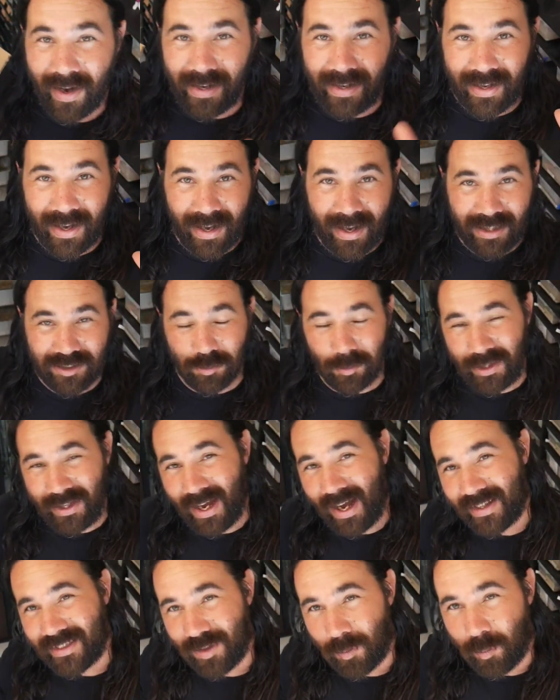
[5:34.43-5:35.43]
Guys, we
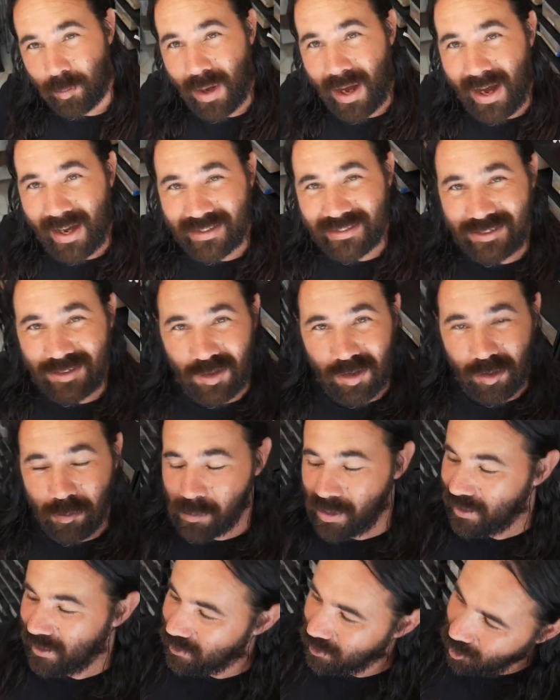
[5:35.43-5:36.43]
got the box all
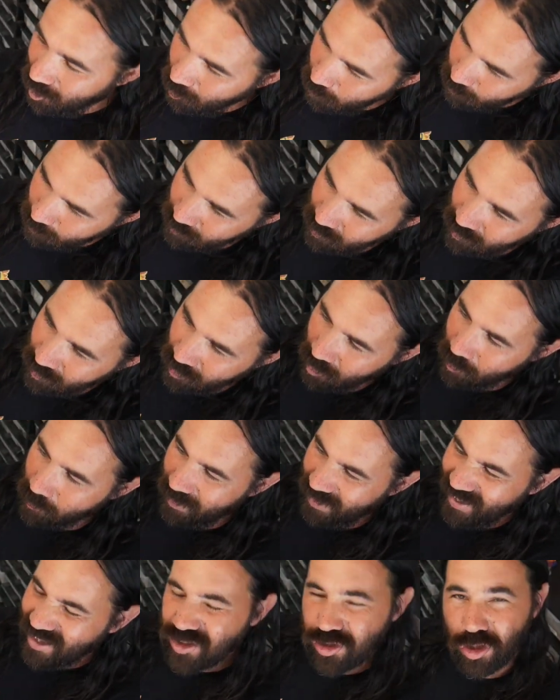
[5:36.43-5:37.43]
made up.
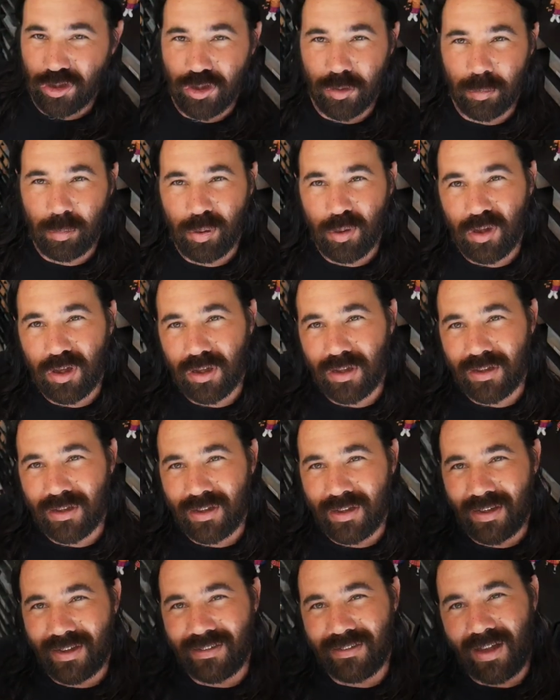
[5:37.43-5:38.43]
Make sure you put
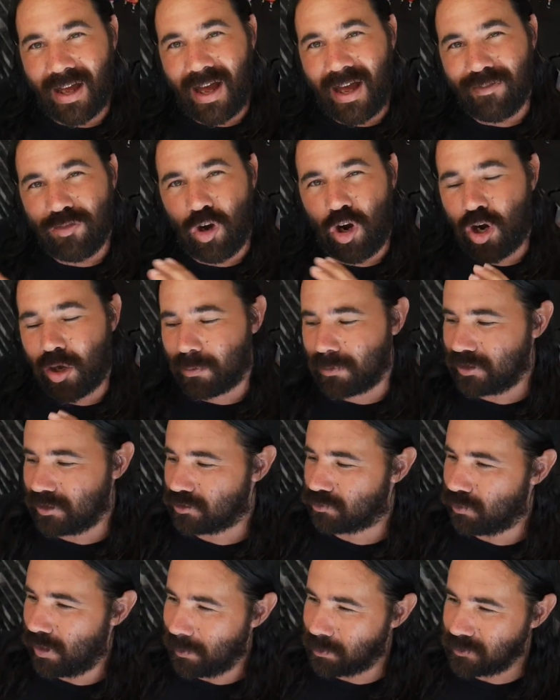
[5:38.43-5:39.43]
live harmless
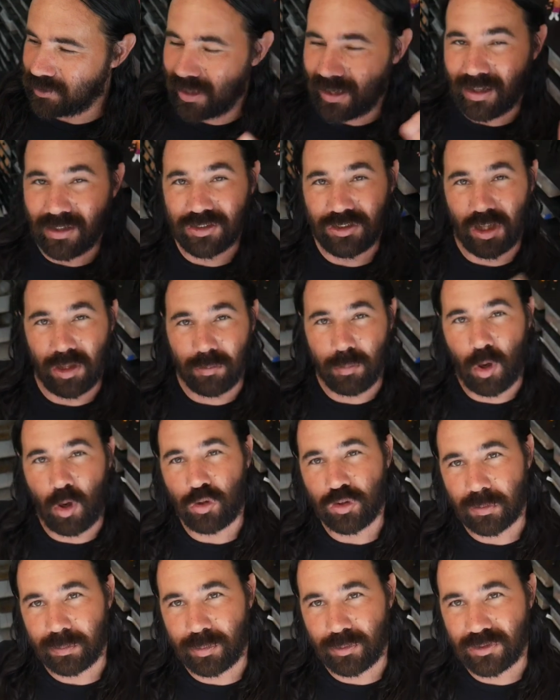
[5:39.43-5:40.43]
reptiles on
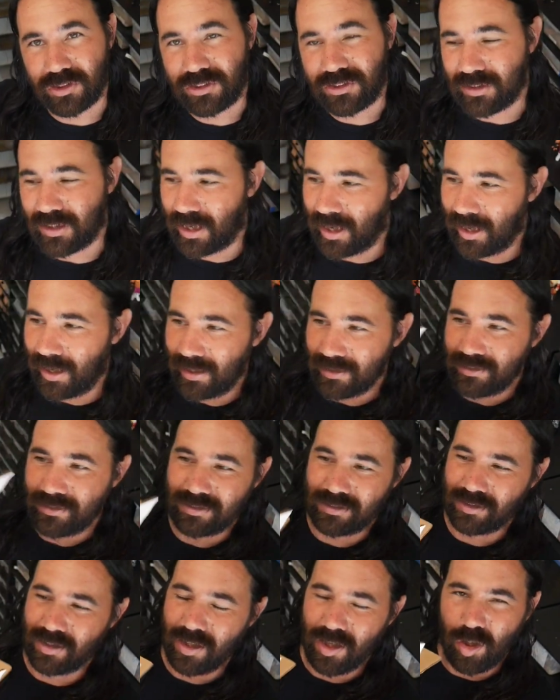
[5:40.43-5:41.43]
multiple sides.
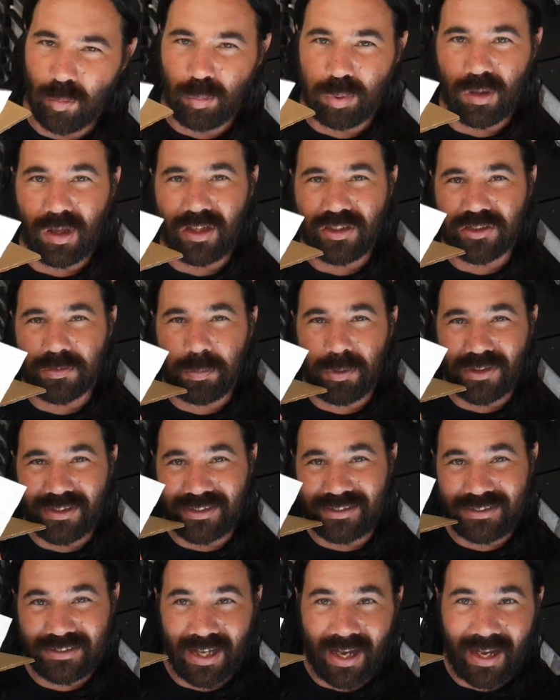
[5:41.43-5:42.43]
Plus, put the
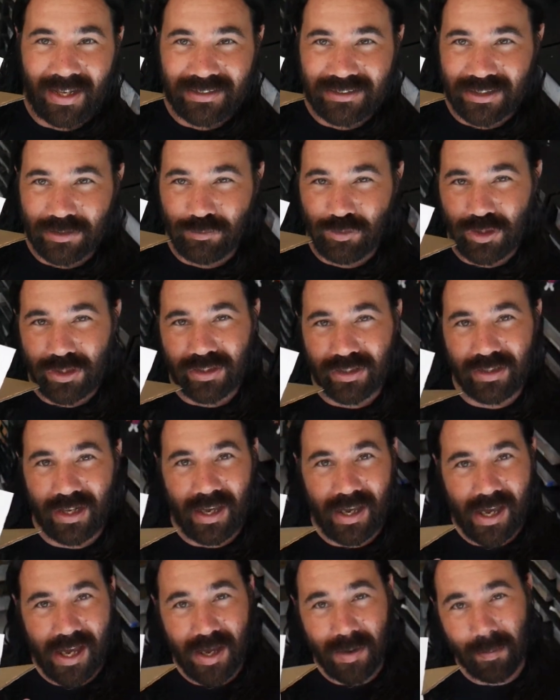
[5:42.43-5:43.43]
scientific
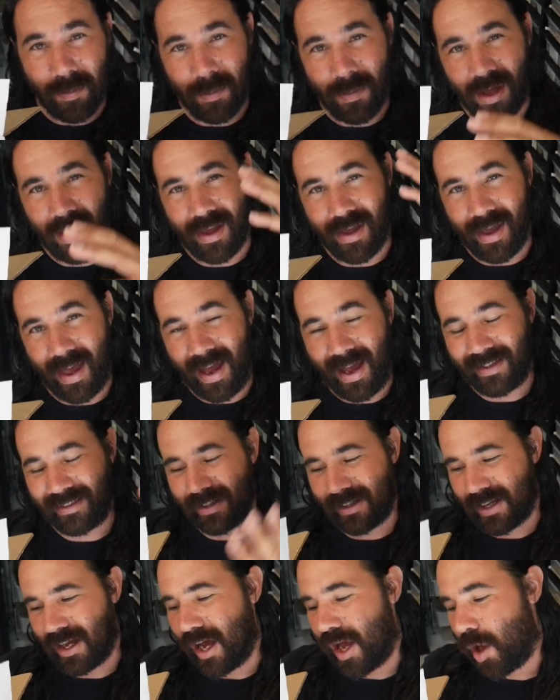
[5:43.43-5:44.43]
name and the
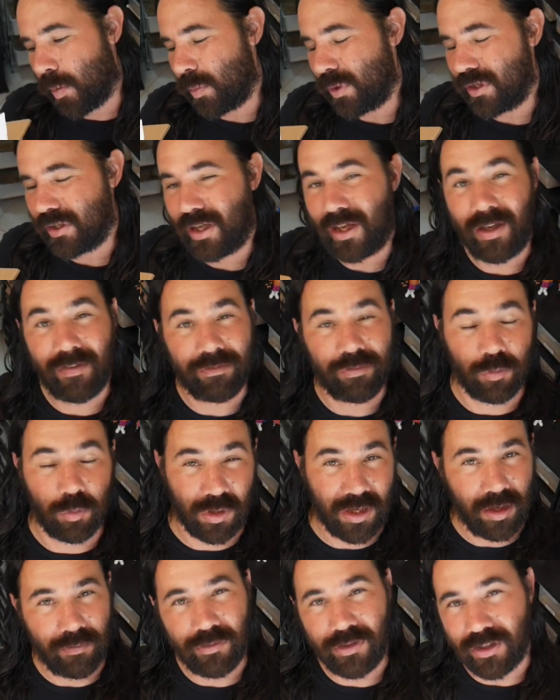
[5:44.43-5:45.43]
common name for
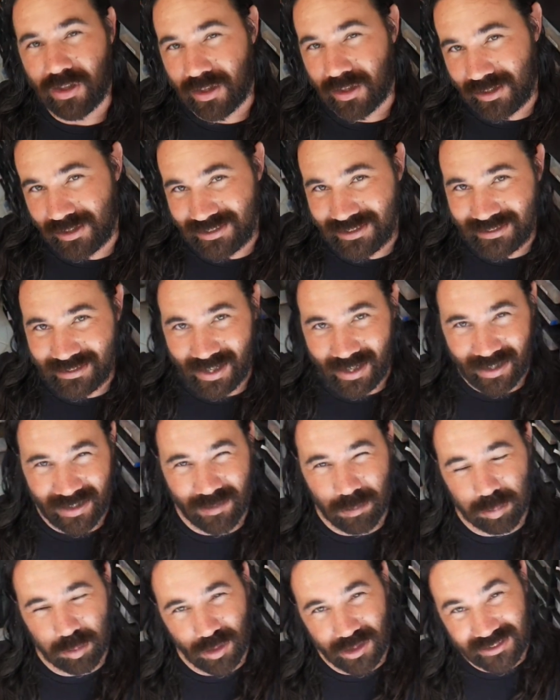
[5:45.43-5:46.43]
whatever you're gonna
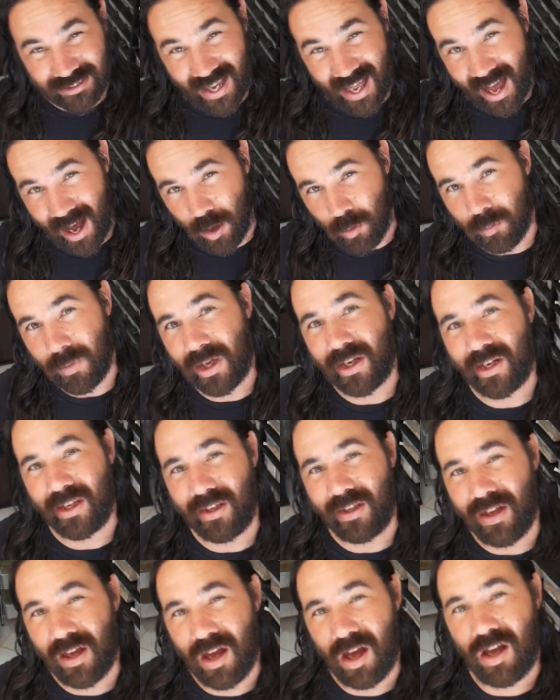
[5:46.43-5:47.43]
send, plus how
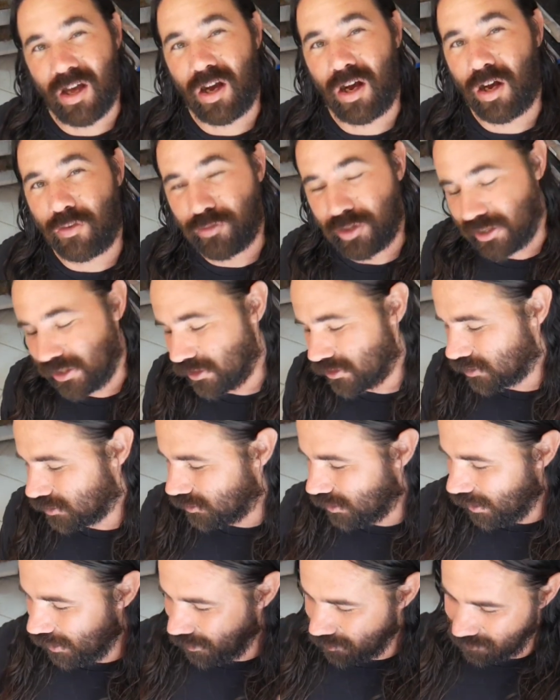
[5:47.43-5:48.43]
many of each
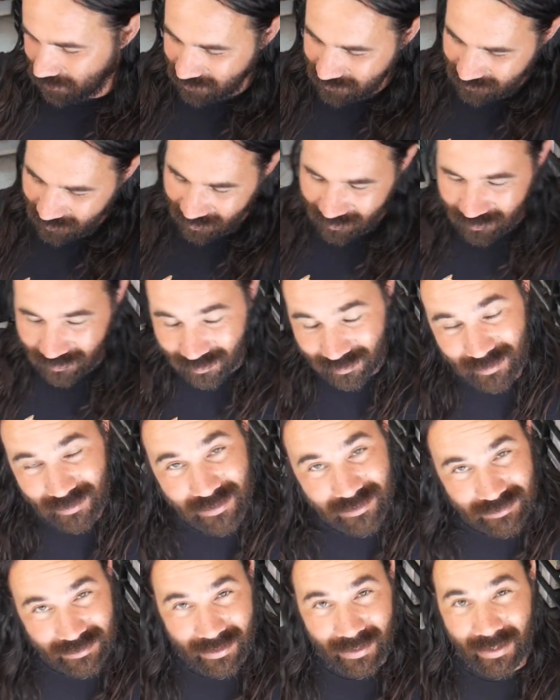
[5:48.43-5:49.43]
snake you're sending. In
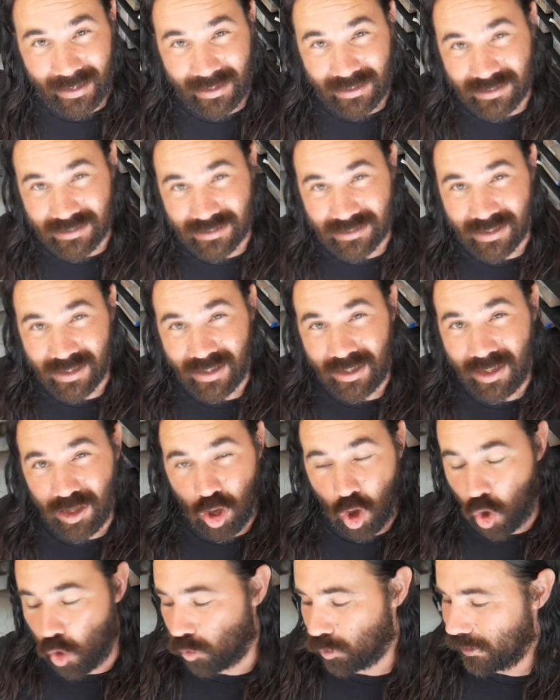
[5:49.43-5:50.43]
this case,
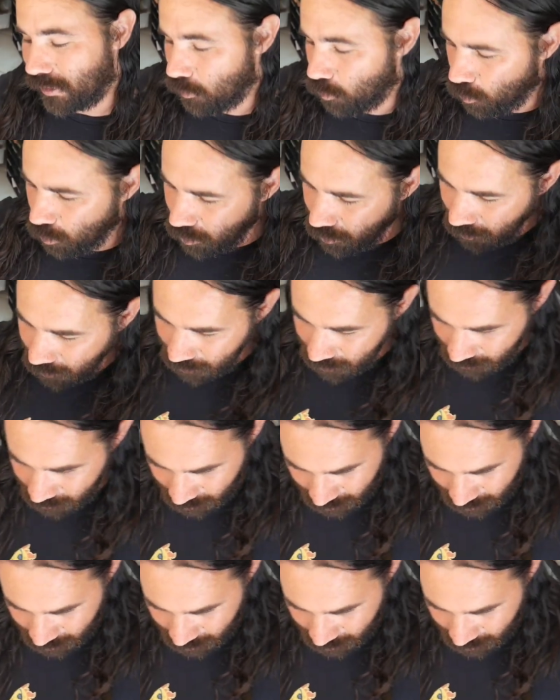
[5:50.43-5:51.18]
only one.